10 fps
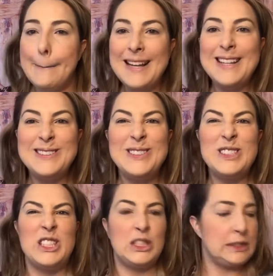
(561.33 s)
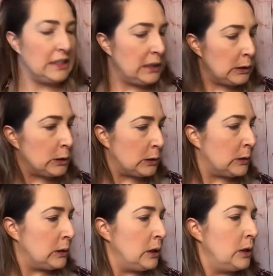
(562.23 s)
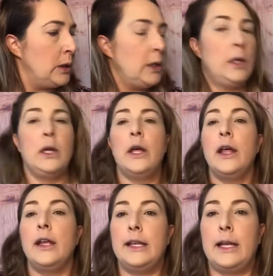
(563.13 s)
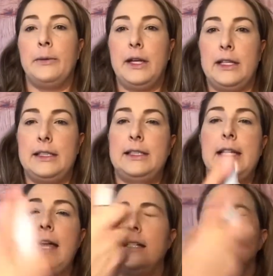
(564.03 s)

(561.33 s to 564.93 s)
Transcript: It itches. Now we're gonna set.